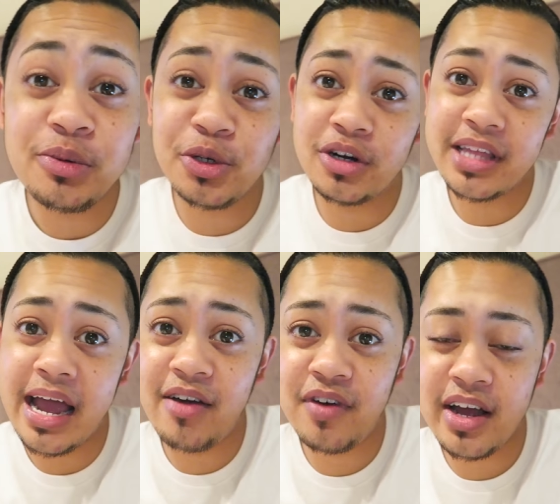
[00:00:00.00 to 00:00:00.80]
Superdrug
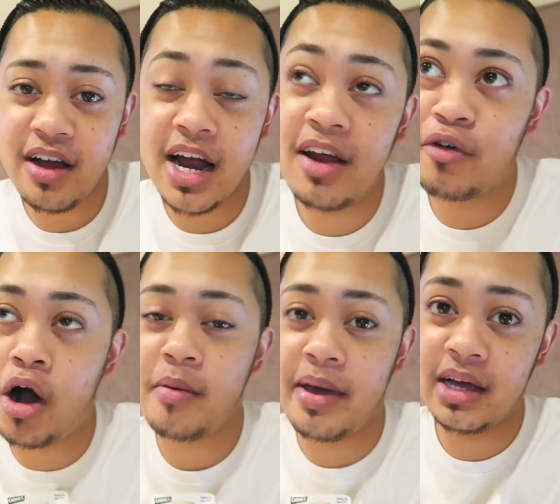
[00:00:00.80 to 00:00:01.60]
they have like, I love
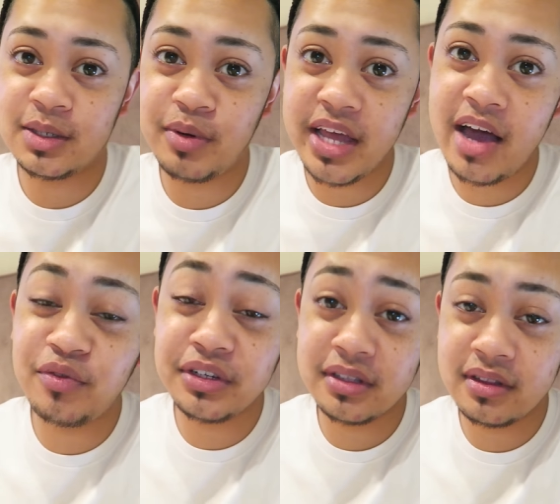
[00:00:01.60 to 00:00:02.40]
Carmex, but they
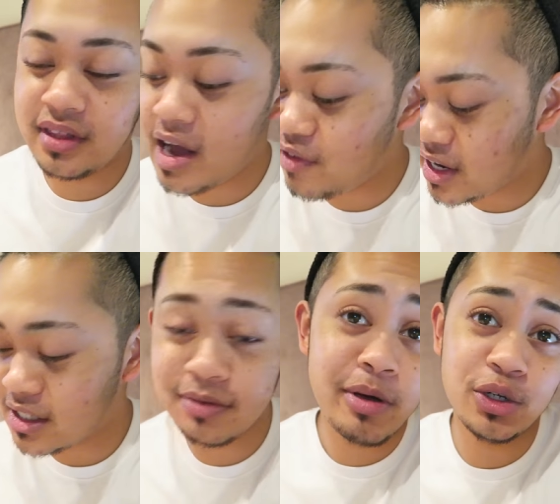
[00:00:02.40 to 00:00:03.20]
have the, they have like
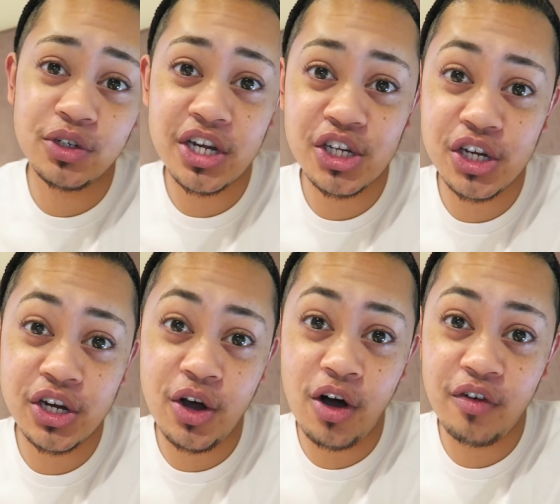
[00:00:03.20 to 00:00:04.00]
a special
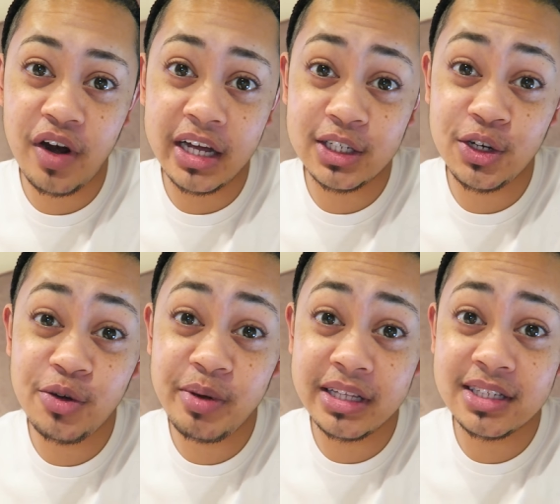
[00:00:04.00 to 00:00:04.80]
edition of like
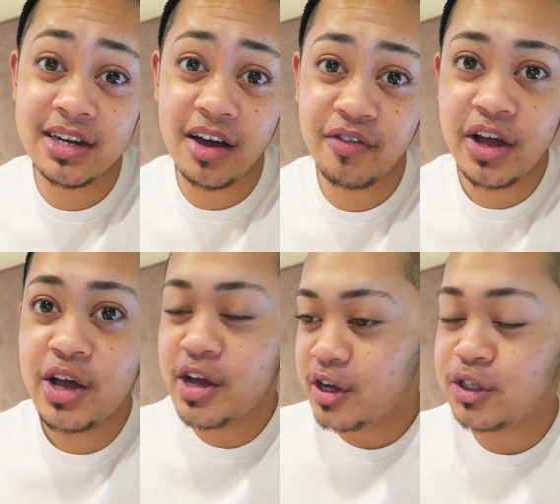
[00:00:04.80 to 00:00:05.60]
Snoopy and stuff.
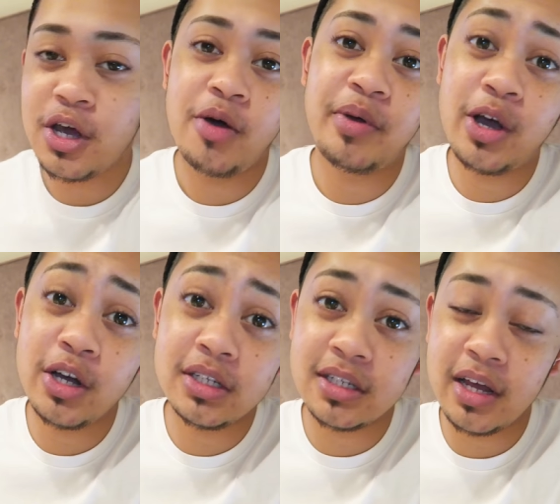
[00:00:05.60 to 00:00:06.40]
So
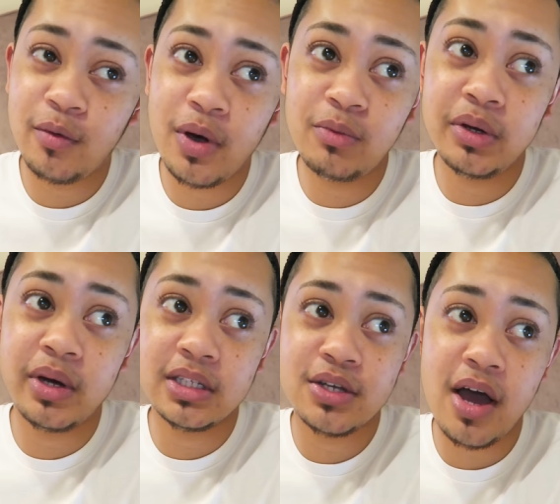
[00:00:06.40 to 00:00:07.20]
because when we
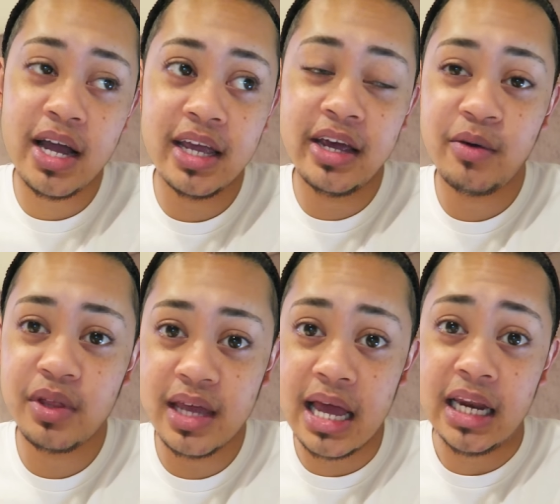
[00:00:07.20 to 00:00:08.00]
went to IKEA
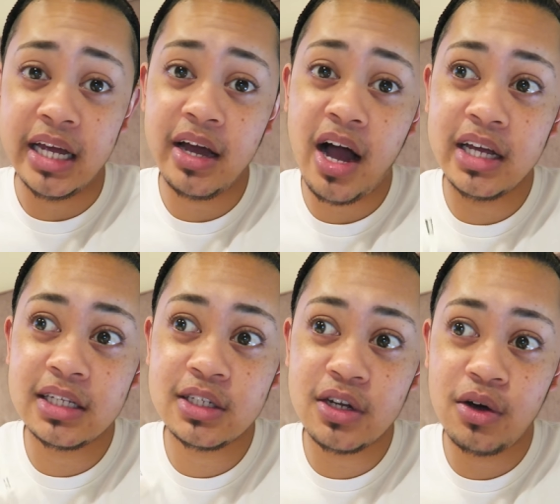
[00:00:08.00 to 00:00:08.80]
with Kelly, I
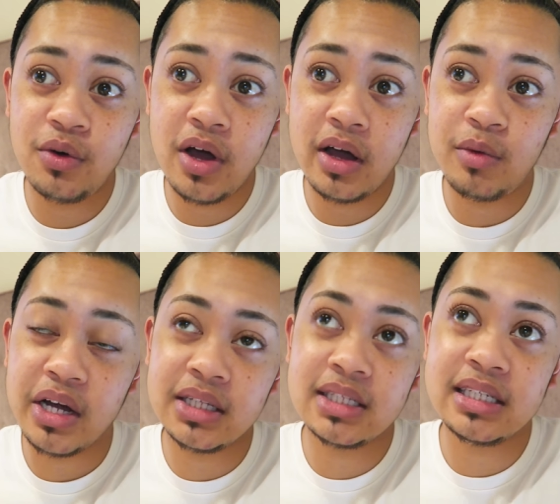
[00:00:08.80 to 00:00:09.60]
stole her, well
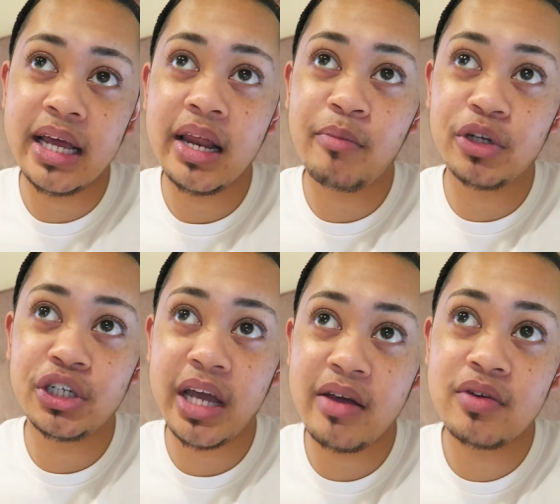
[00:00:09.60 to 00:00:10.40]
I didn't steal it, but
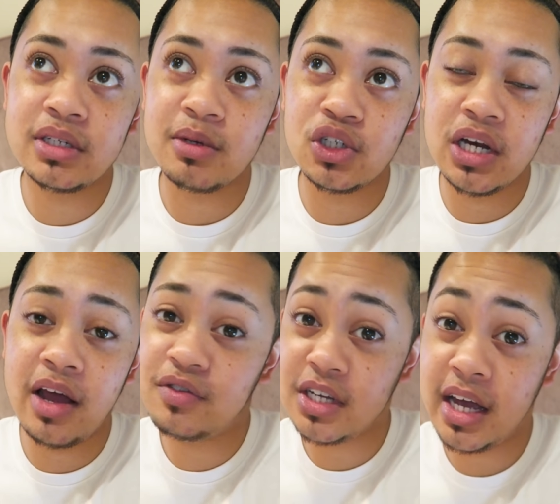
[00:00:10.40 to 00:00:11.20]
she gave it to me and she
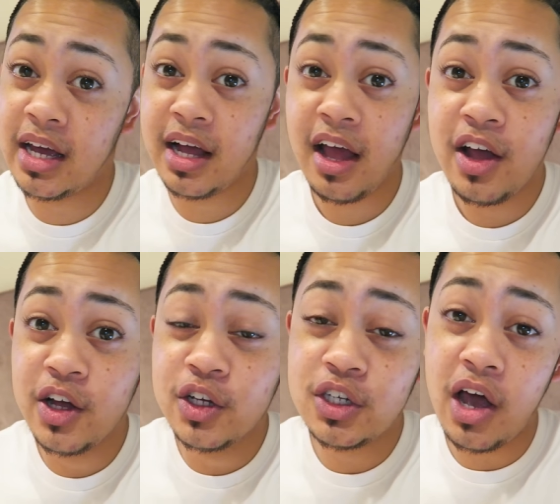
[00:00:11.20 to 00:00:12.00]
left it here.
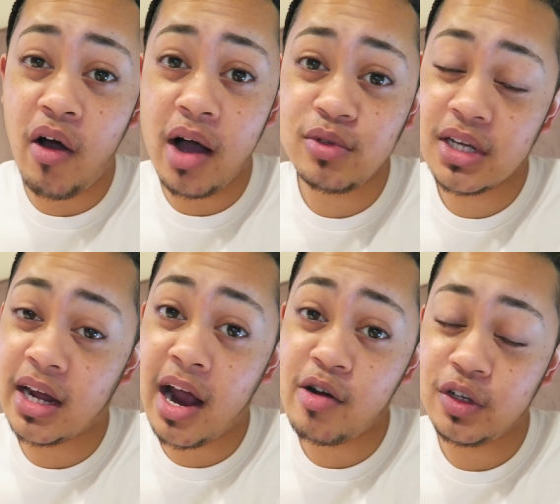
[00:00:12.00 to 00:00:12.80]
So I'm just
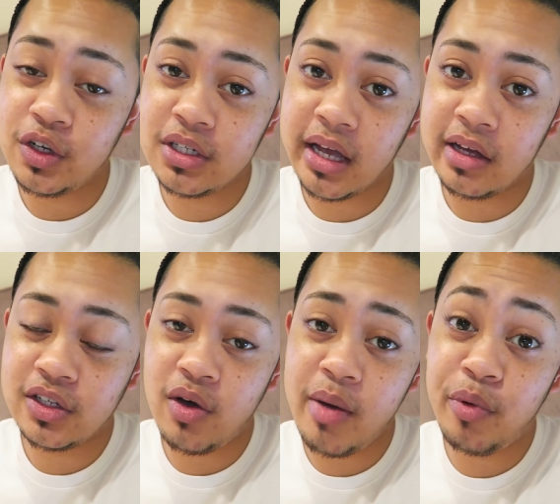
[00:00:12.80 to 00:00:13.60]
going to carry on using
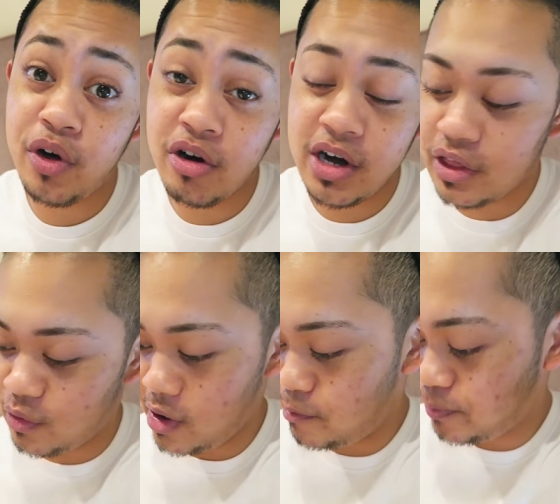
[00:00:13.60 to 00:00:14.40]
it. So I bought her
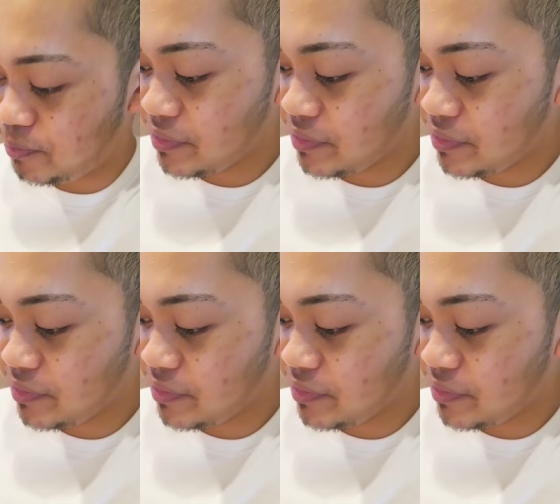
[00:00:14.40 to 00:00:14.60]
another one.